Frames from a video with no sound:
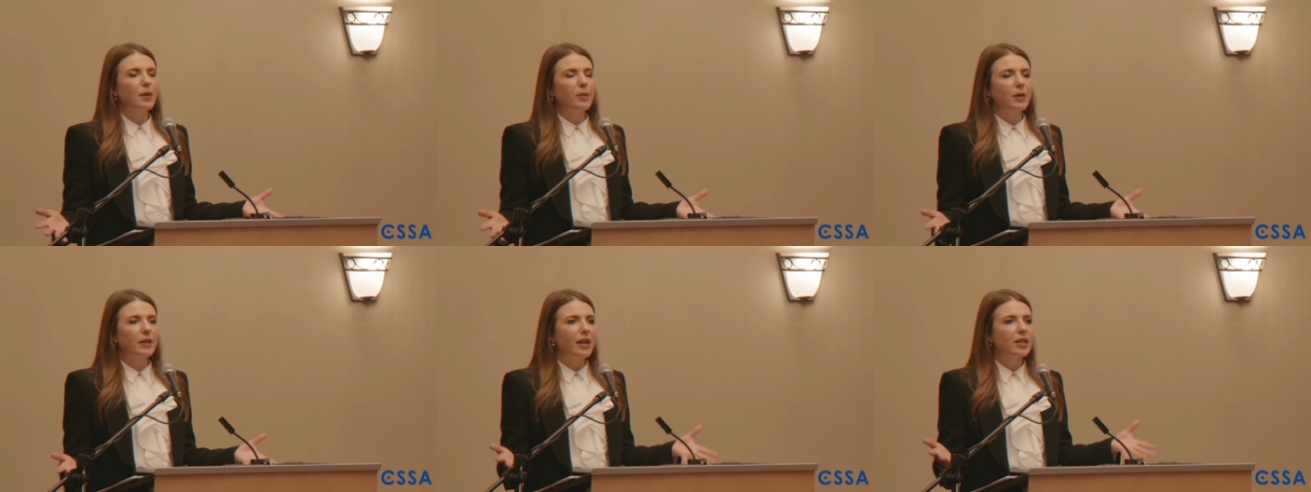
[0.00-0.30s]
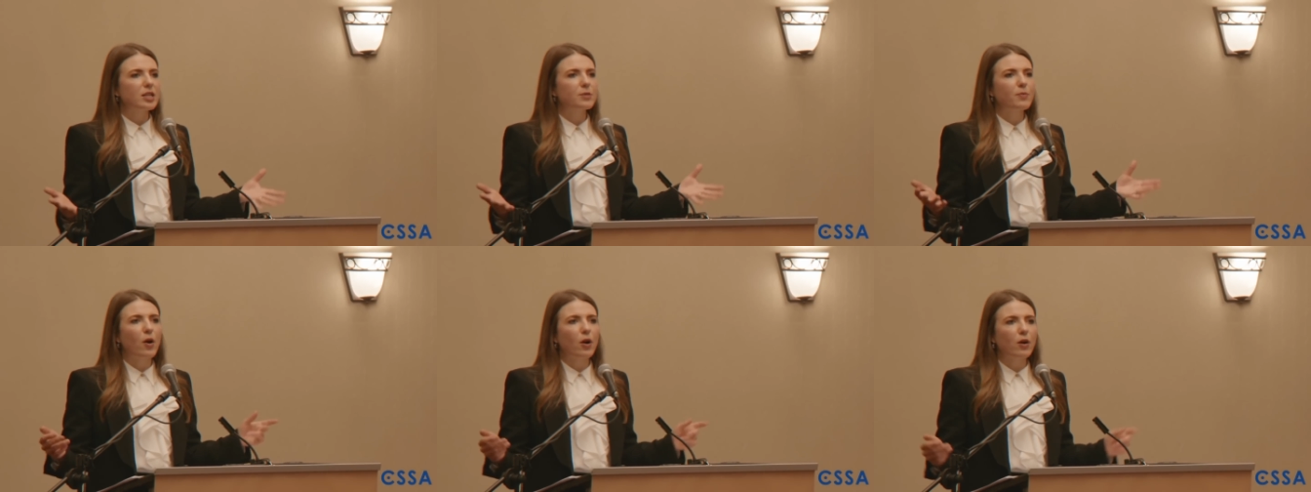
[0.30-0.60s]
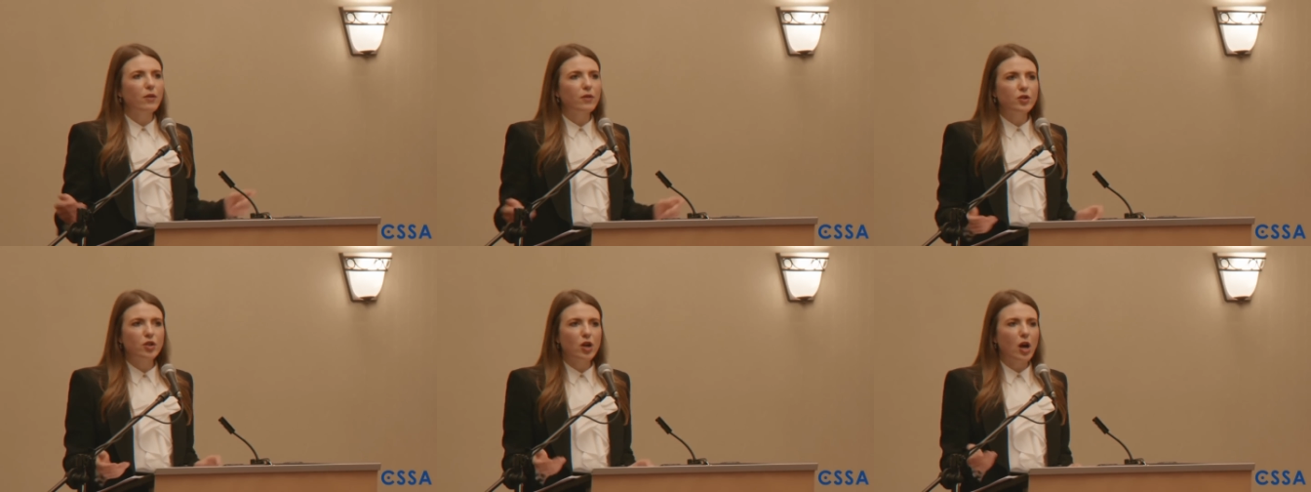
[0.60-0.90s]
I mean, that's
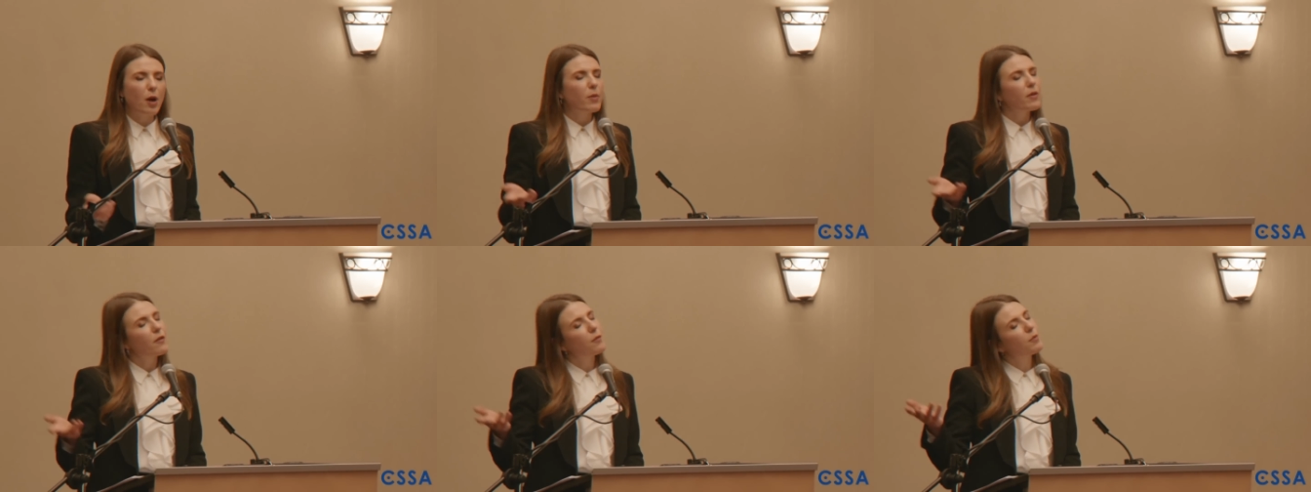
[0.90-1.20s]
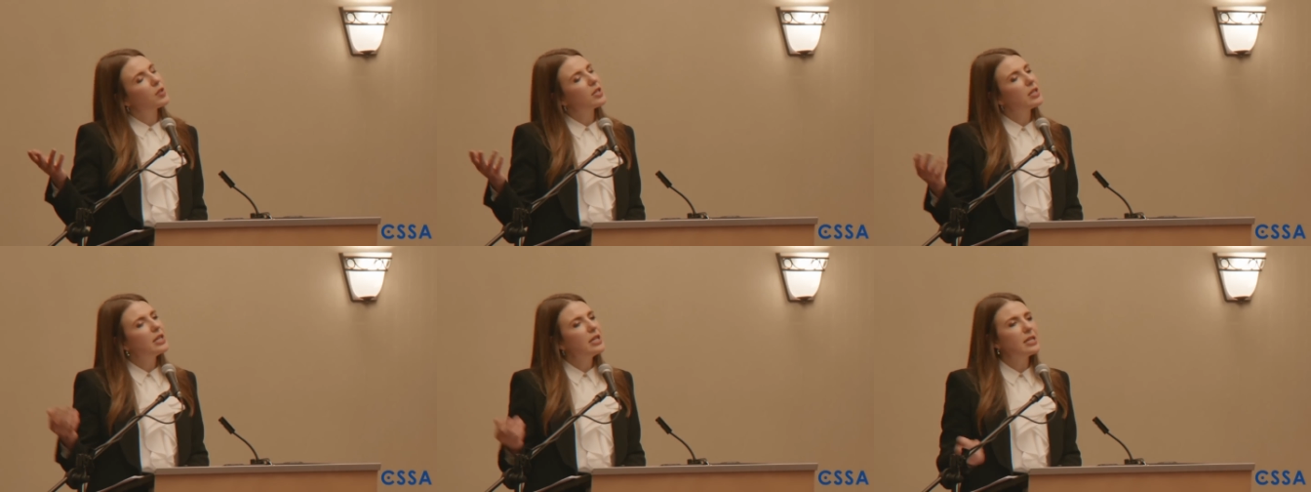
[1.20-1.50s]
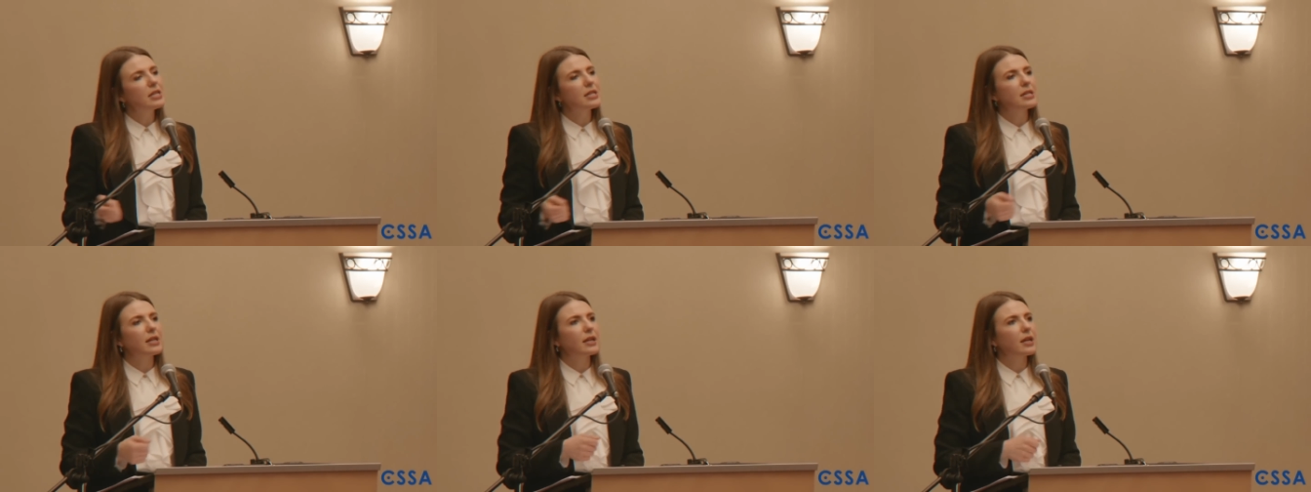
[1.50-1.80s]
part of the job of
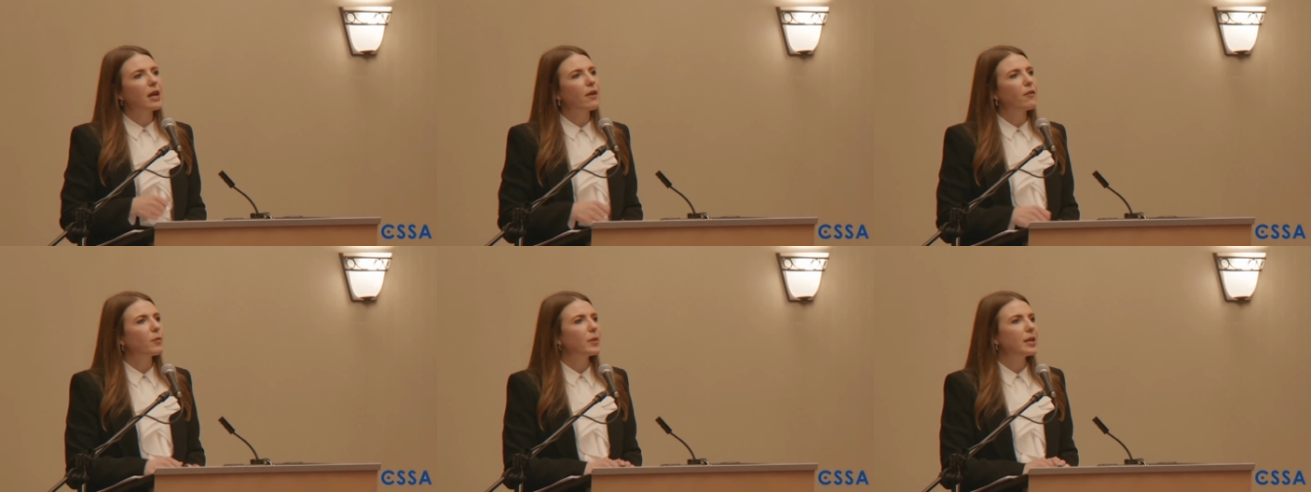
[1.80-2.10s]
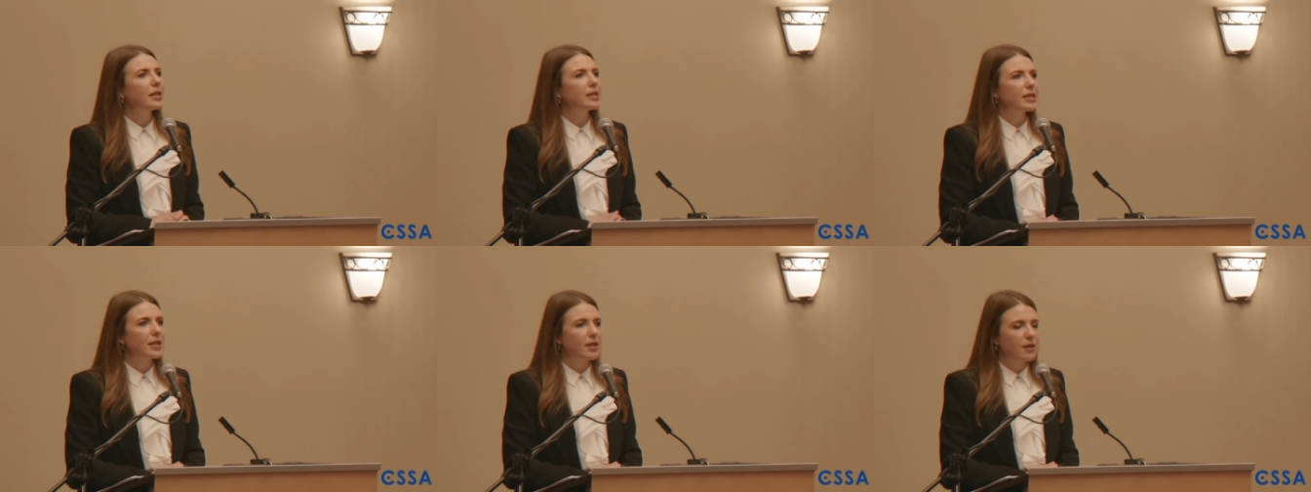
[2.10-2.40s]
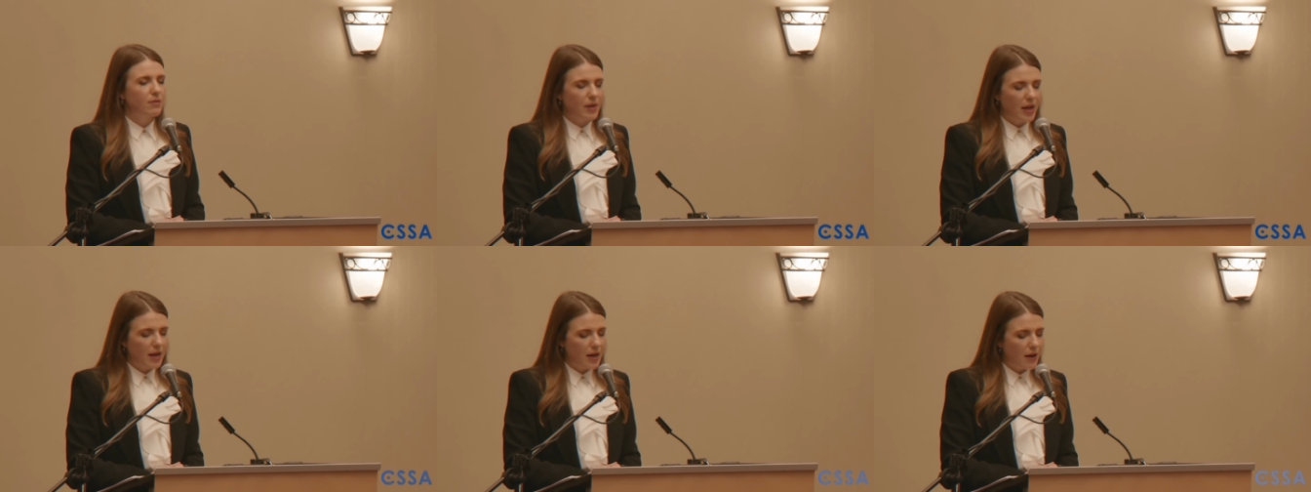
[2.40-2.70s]
police and governments
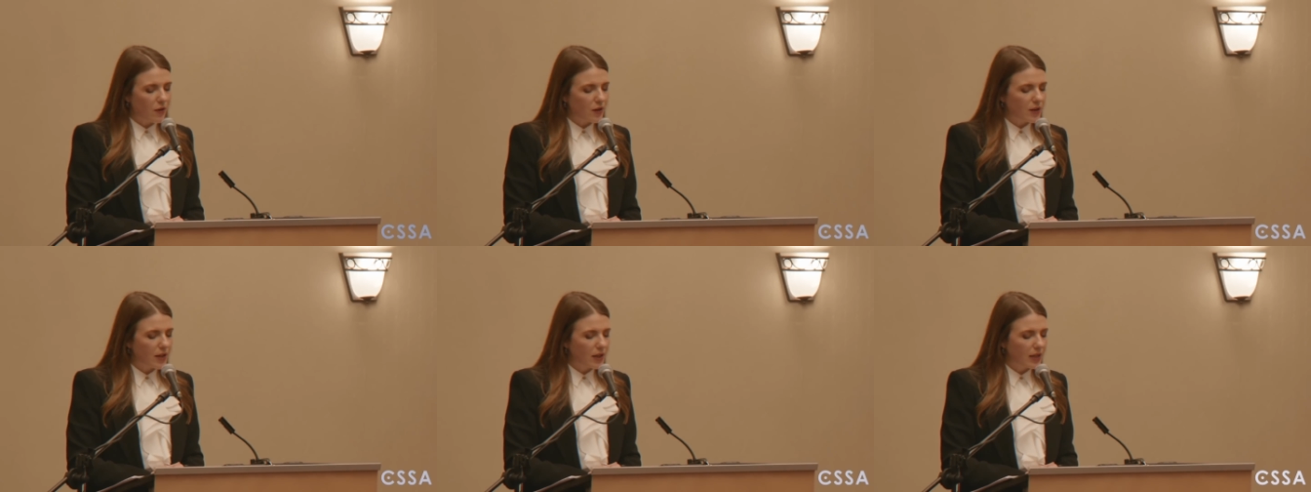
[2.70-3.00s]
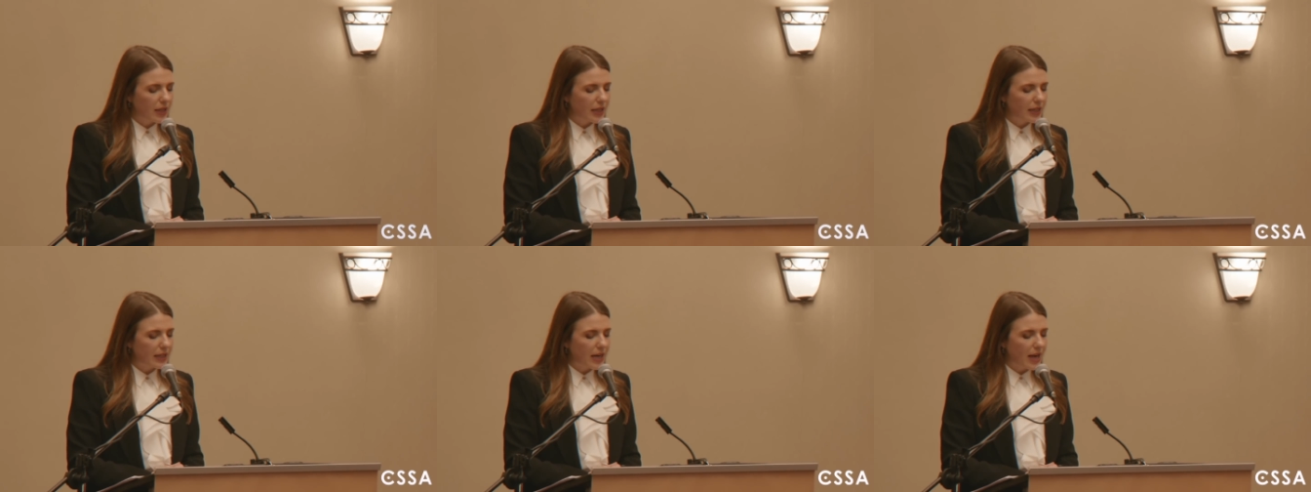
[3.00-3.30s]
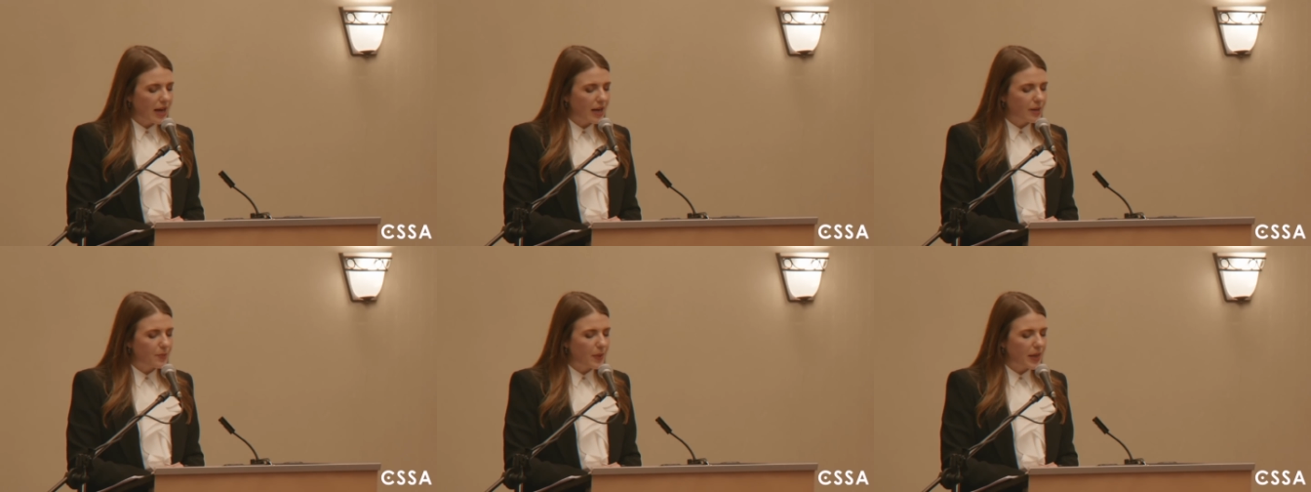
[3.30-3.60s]
and, and everything like
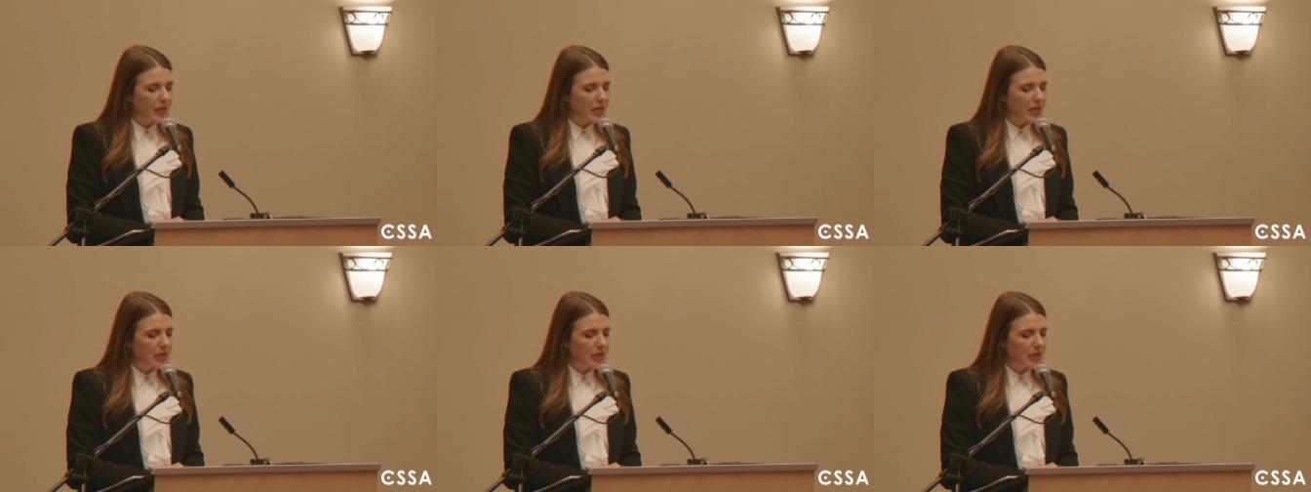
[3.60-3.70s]
that.